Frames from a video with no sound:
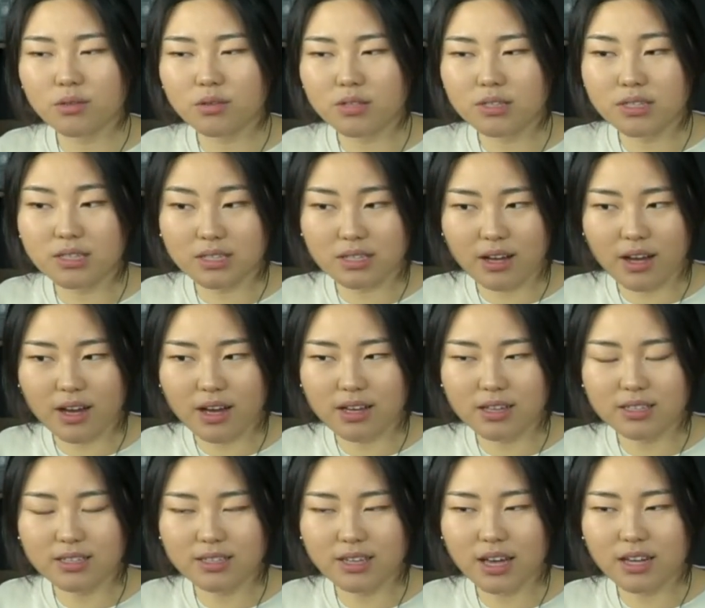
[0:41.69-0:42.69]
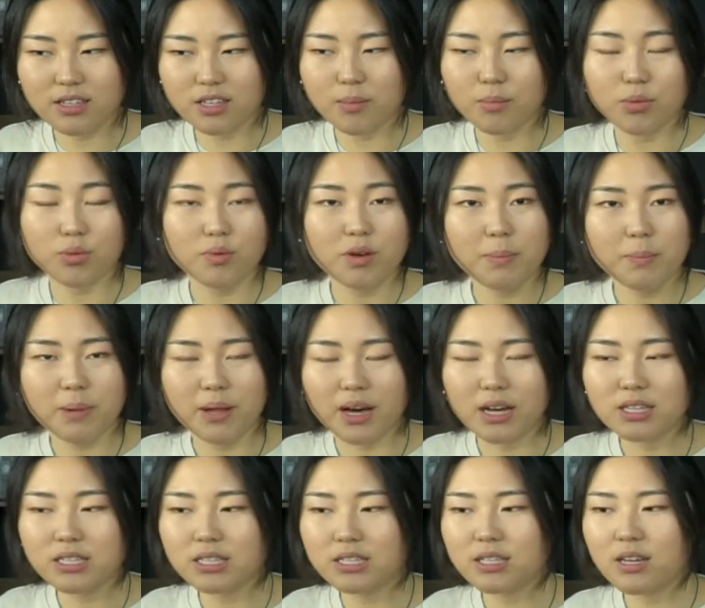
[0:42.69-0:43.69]
scandium
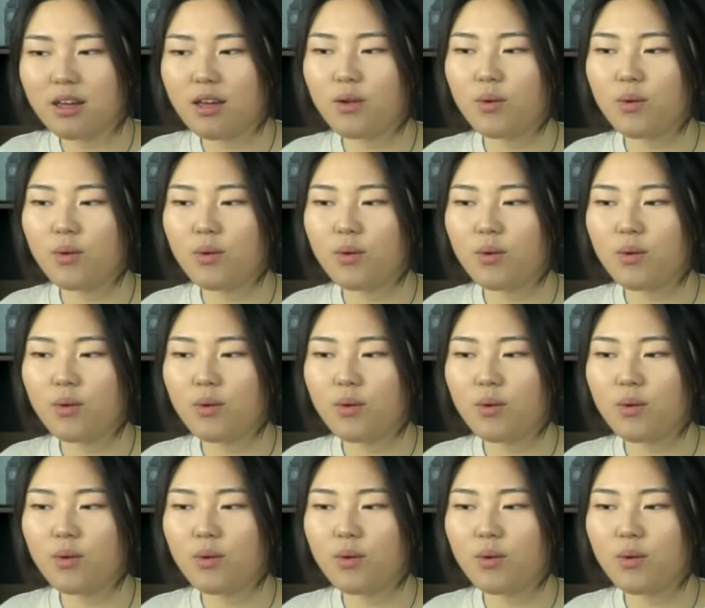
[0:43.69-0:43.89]
3+